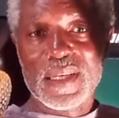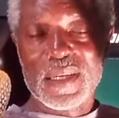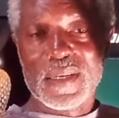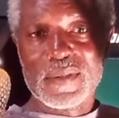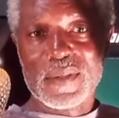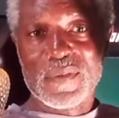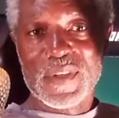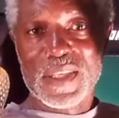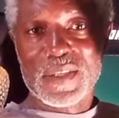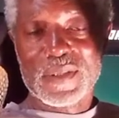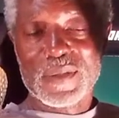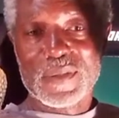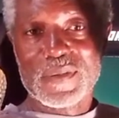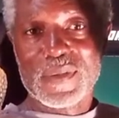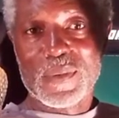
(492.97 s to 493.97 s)
of the
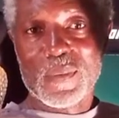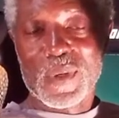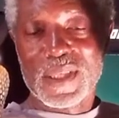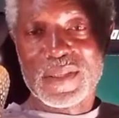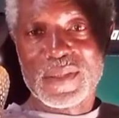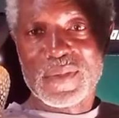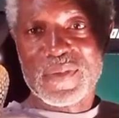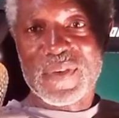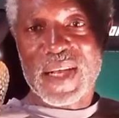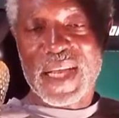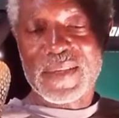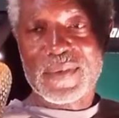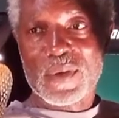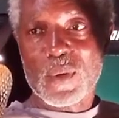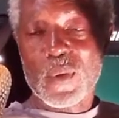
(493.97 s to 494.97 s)
vehicle from 1 to
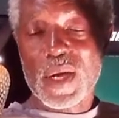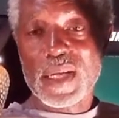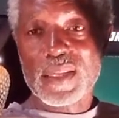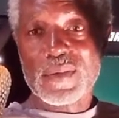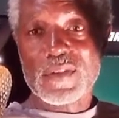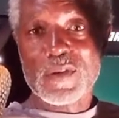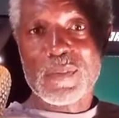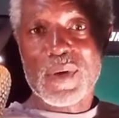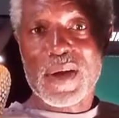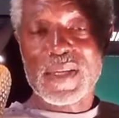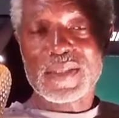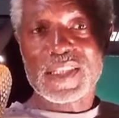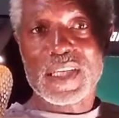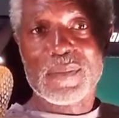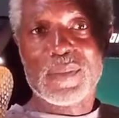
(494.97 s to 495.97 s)
5, the quality of the
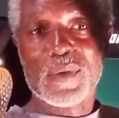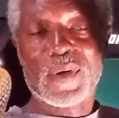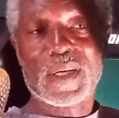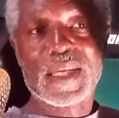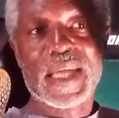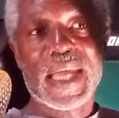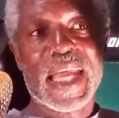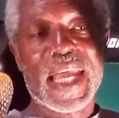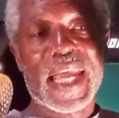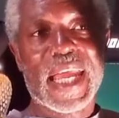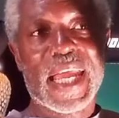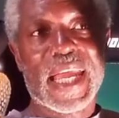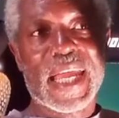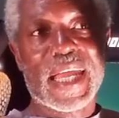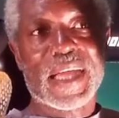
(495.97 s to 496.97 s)
parts I bought,
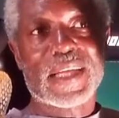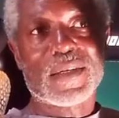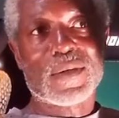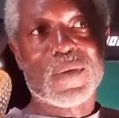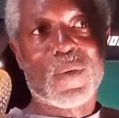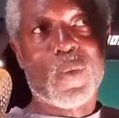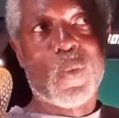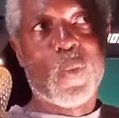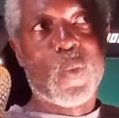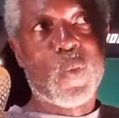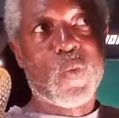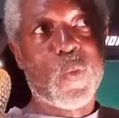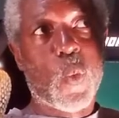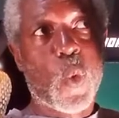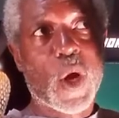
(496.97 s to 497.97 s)
and
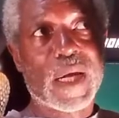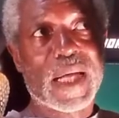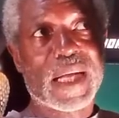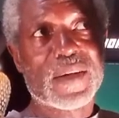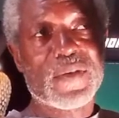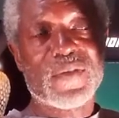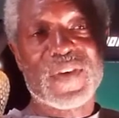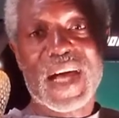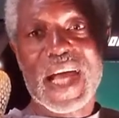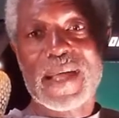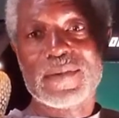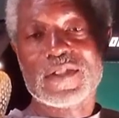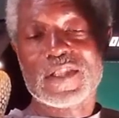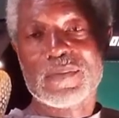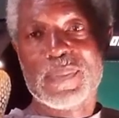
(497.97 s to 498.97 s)
1 out of
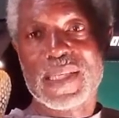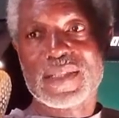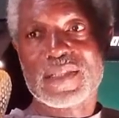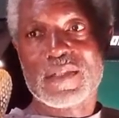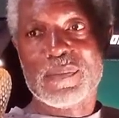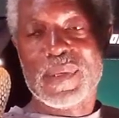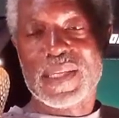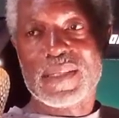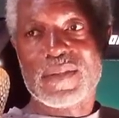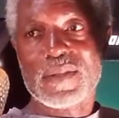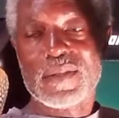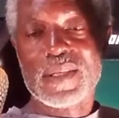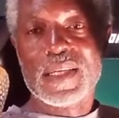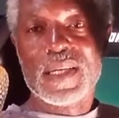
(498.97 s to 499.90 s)
5 Spitzabith